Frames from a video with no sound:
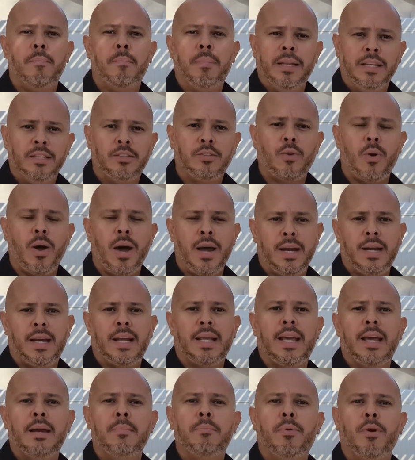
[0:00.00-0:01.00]
please go ahead and
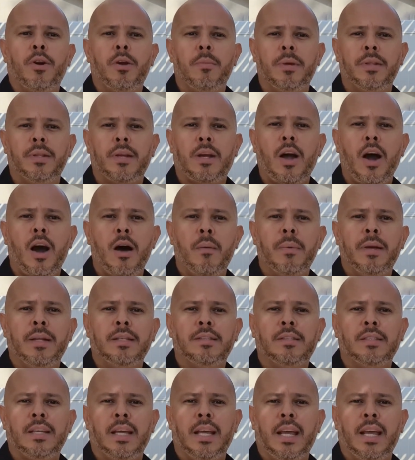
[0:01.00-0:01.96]
again put them in the comments.